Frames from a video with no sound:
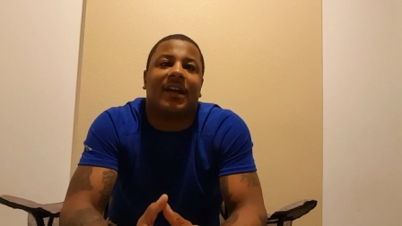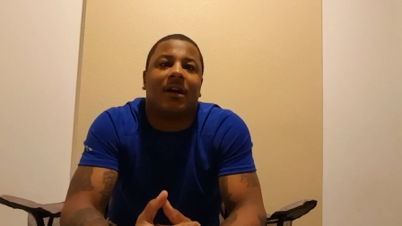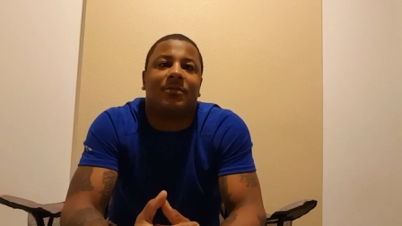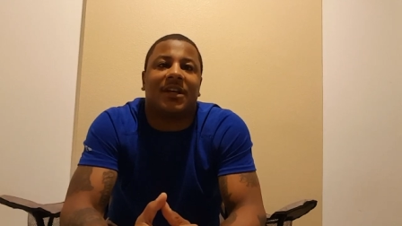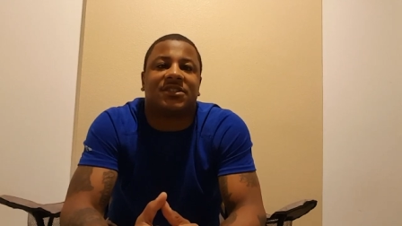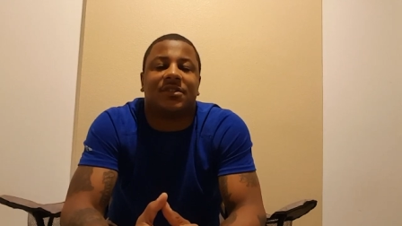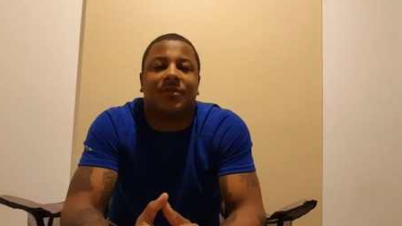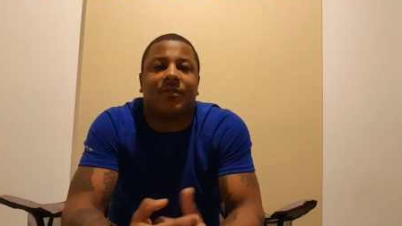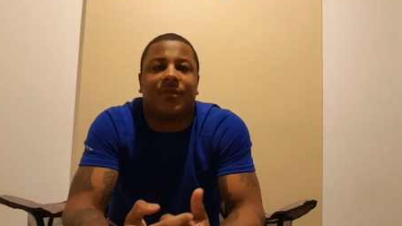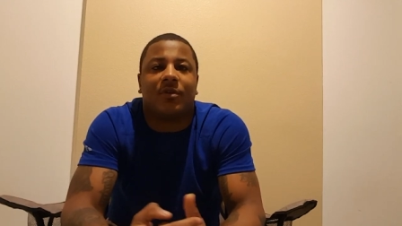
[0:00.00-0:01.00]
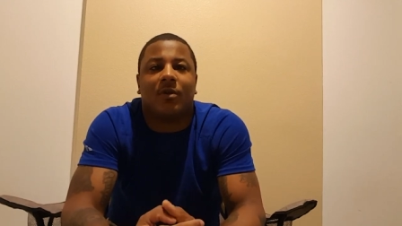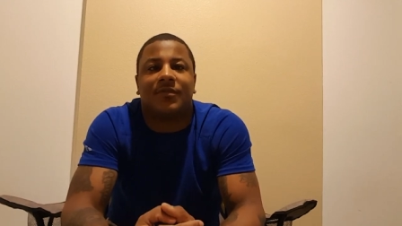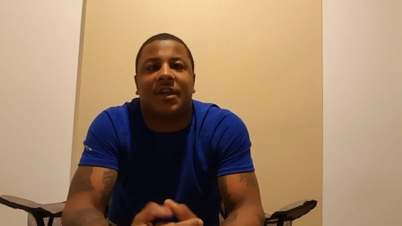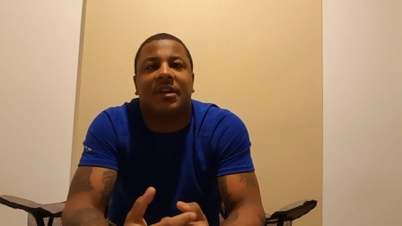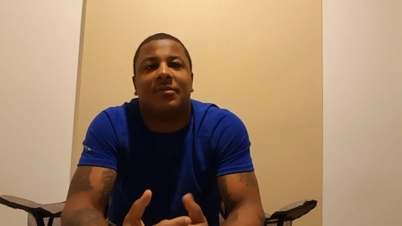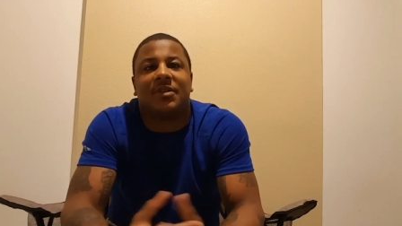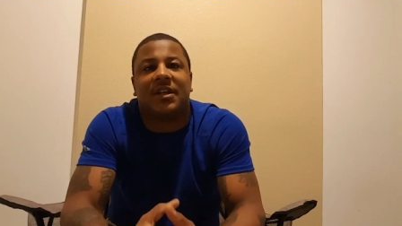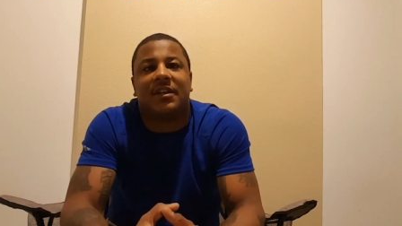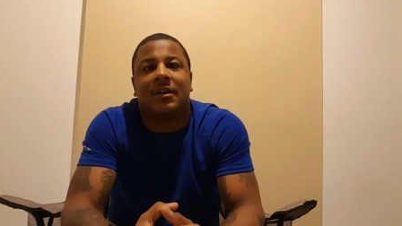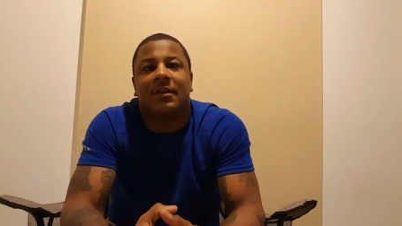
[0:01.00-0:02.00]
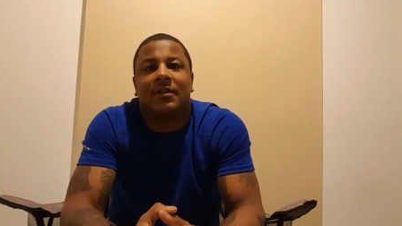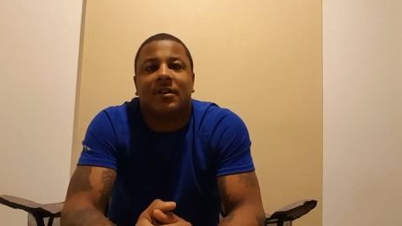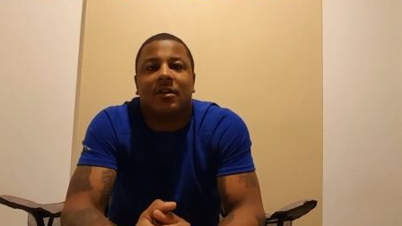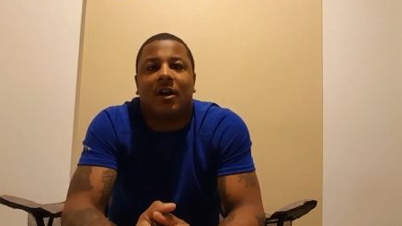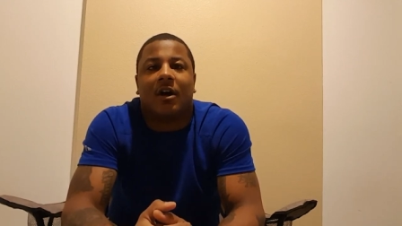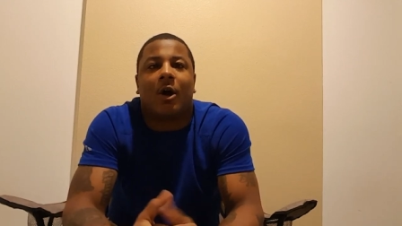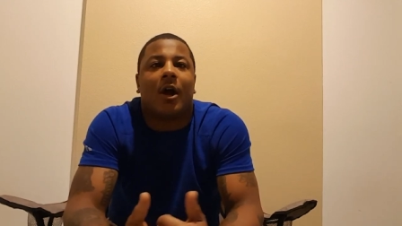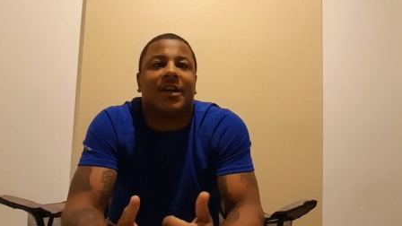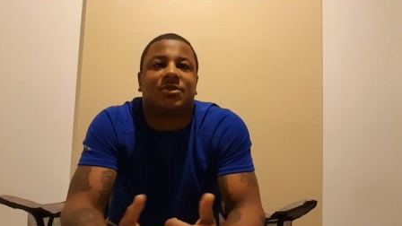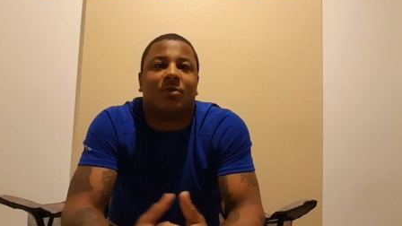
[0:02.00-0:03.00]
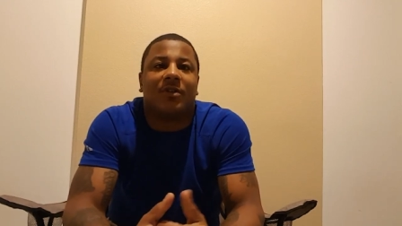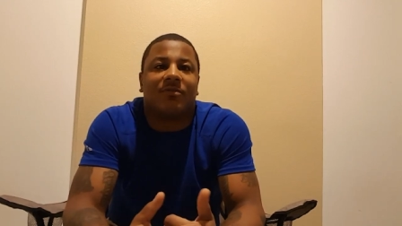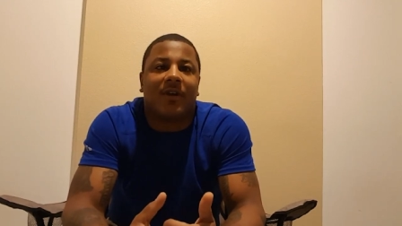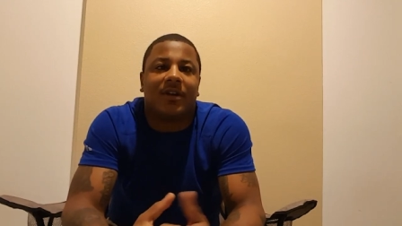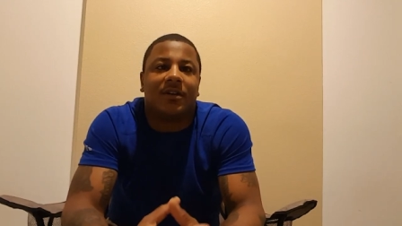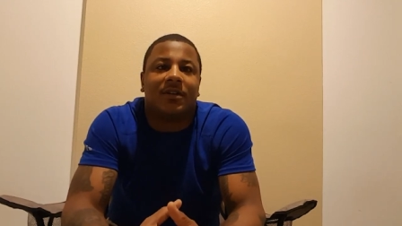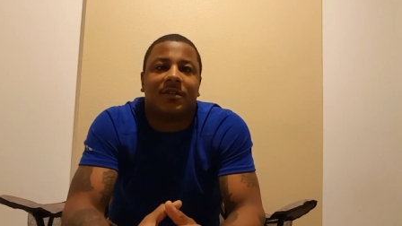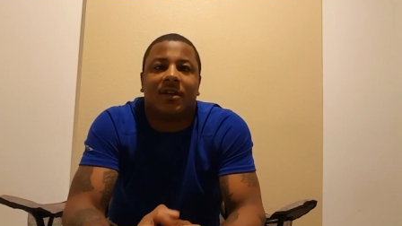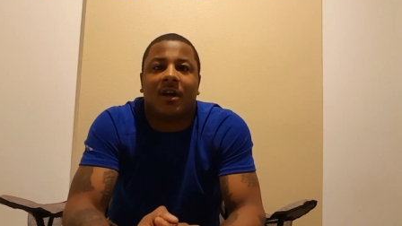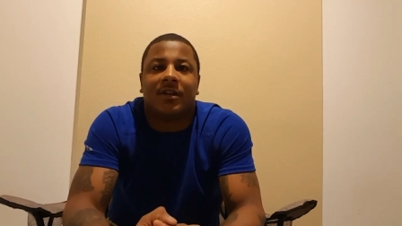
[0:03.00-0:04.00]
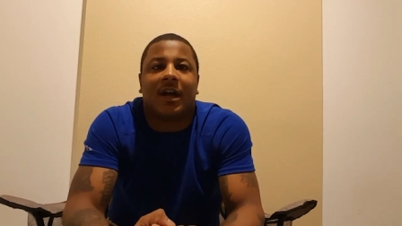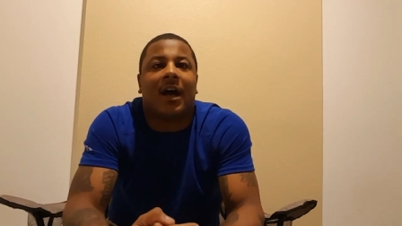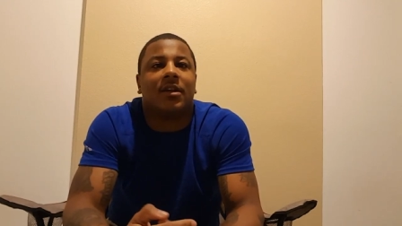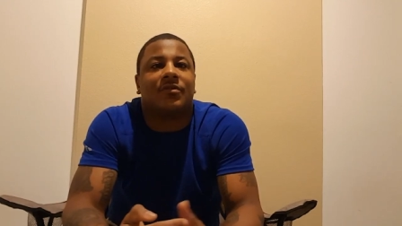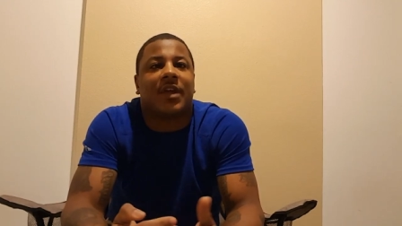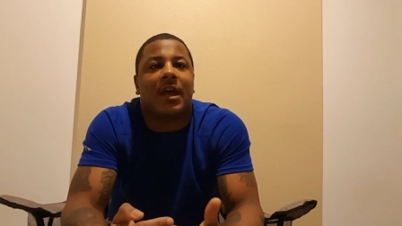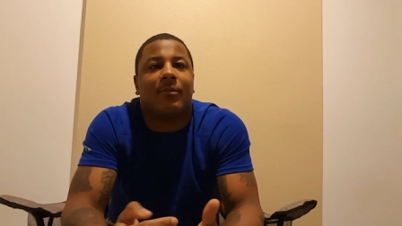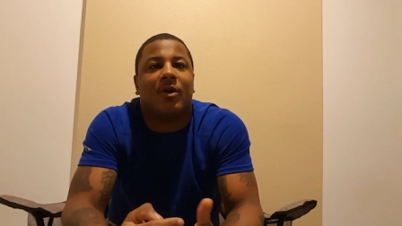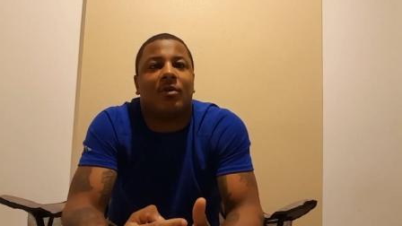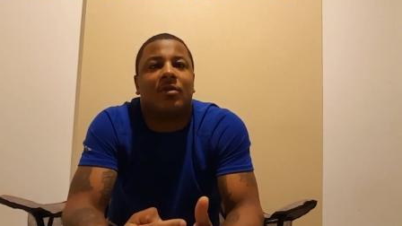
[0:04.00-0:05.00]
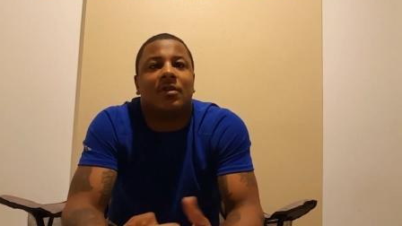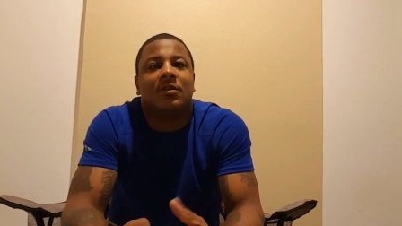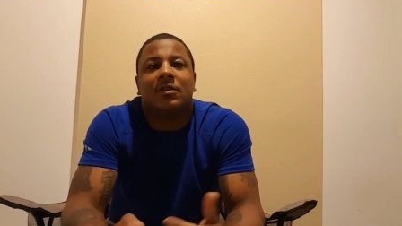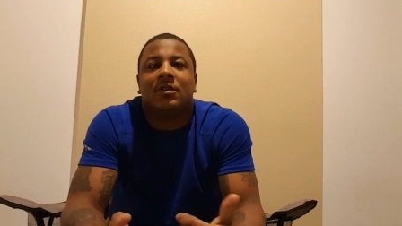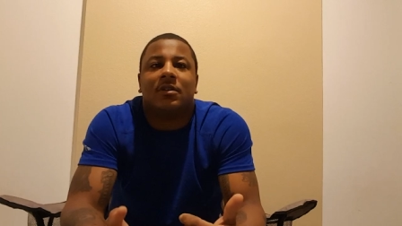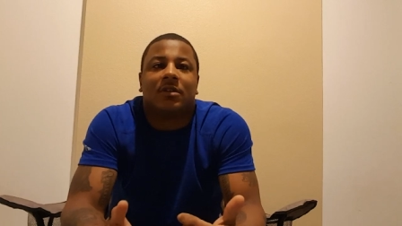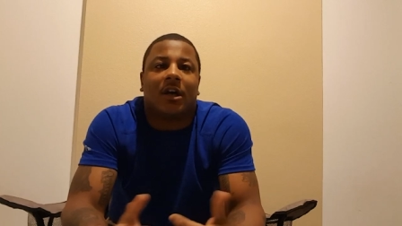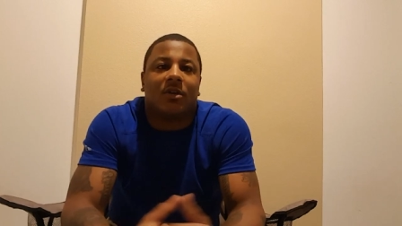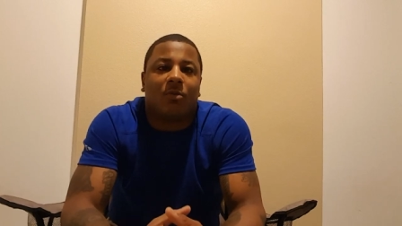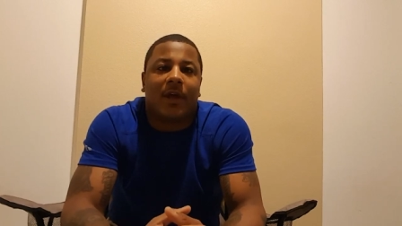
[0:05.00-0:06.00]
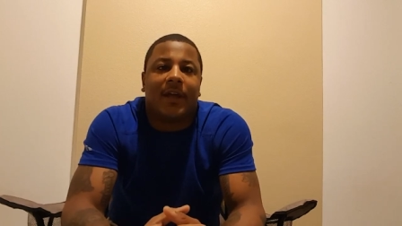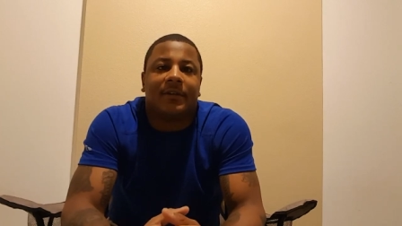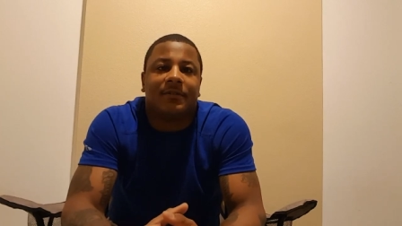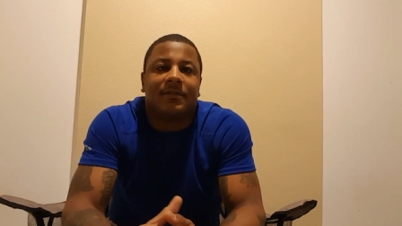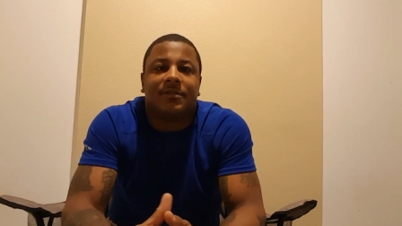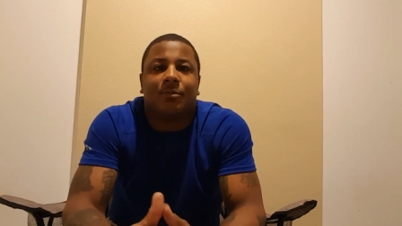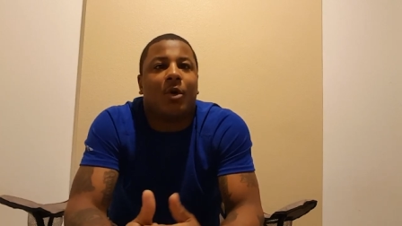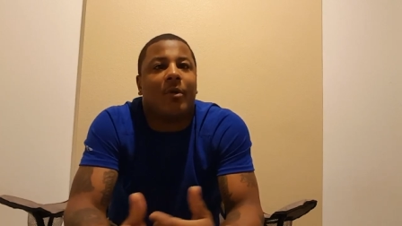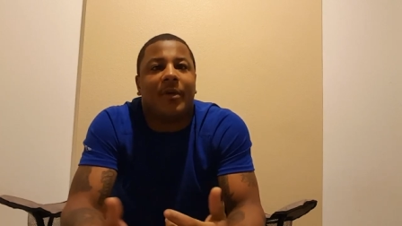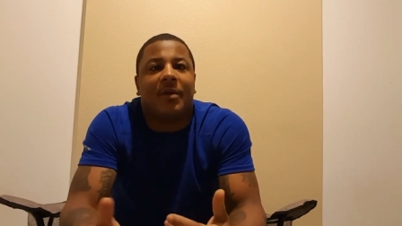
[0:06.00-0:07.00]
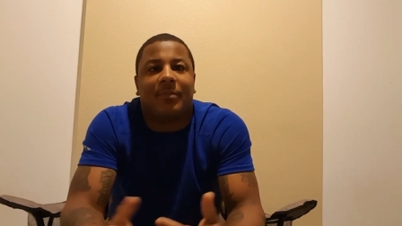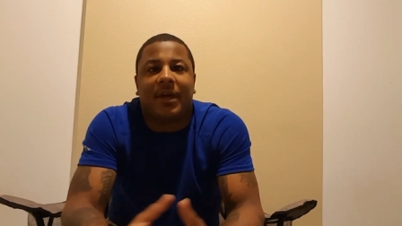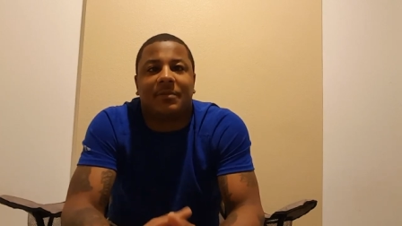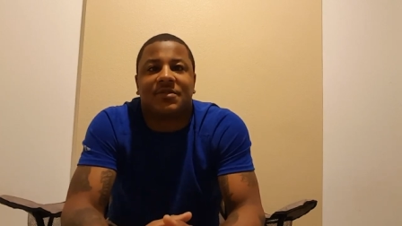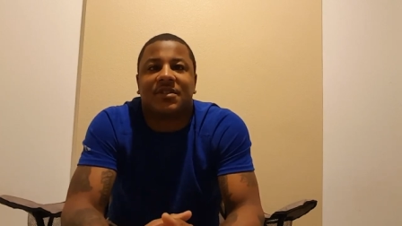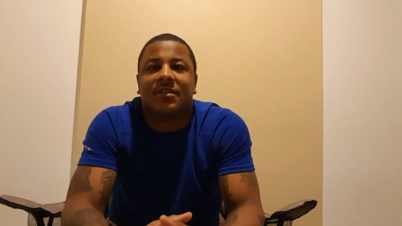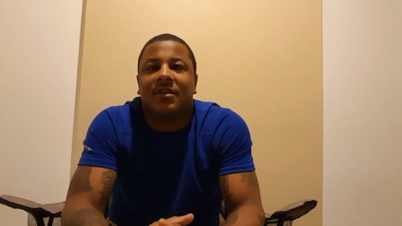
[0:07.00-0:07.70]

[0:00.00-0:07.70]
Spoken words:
out. That's the review of the NMD RX1 Runner, the Olive Camo colorway, Poor Man Beeps.